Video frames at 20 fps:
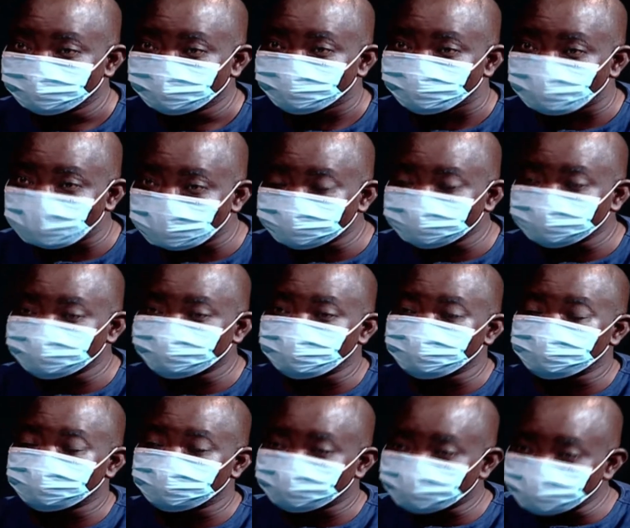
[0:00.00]
but it
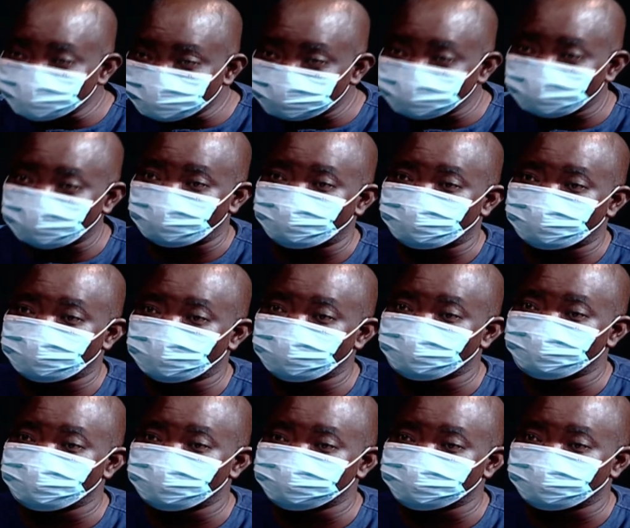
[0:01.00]
was the duty of
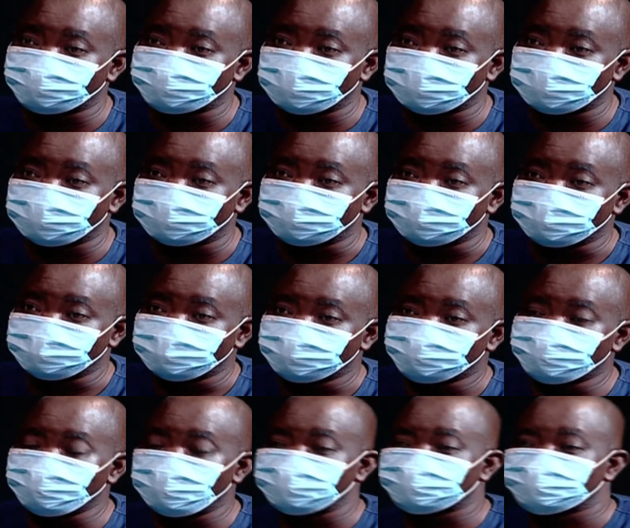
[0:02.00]
government of Ghana
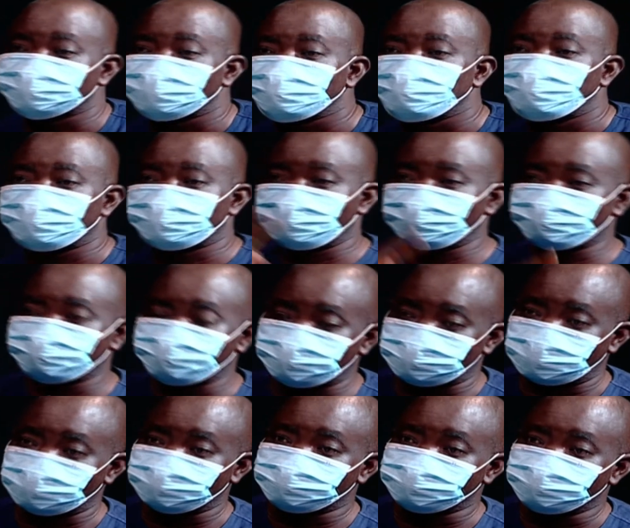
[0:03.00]
to extend water to
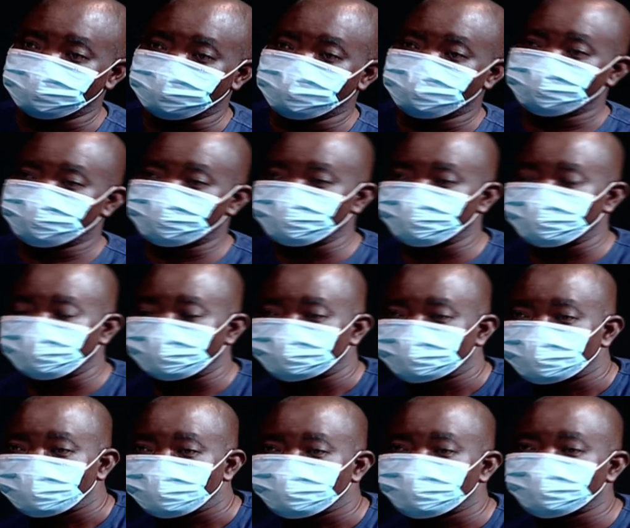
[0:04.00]
site, to
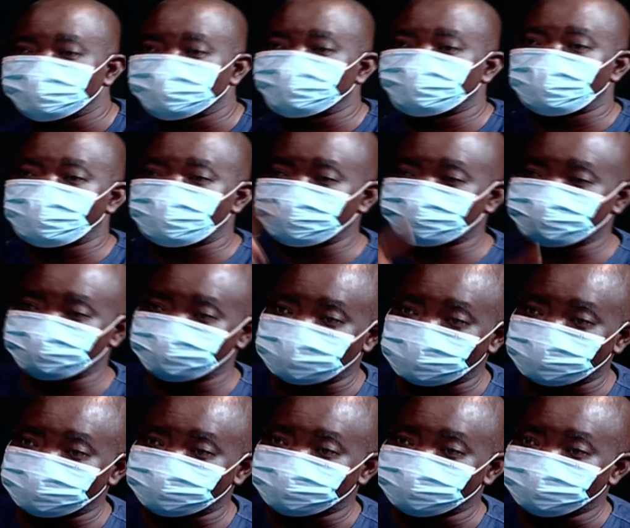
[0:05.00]
extend power to
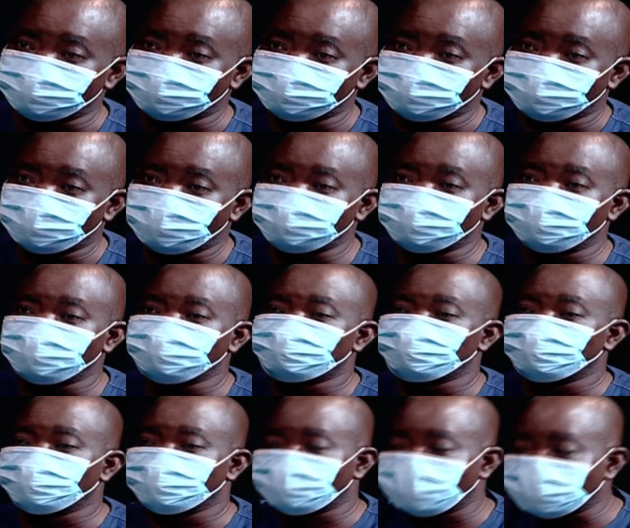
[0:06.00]
site, mm. and then
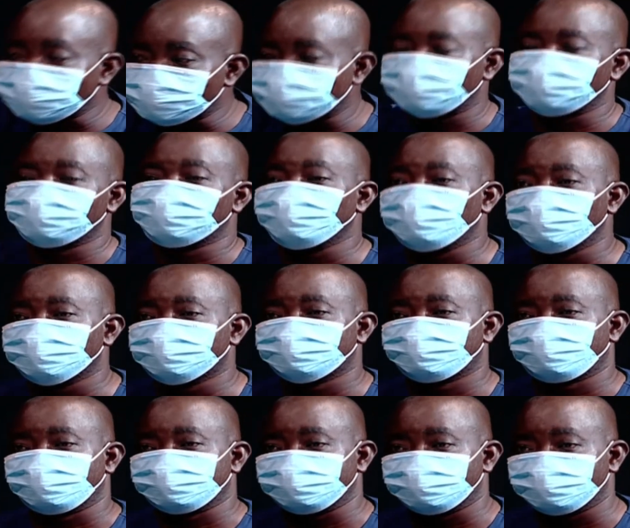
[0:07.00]
to get the sewage
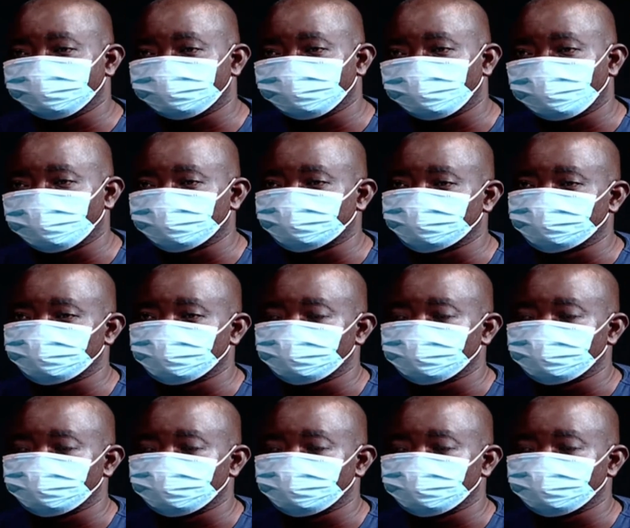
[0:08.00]
facility also,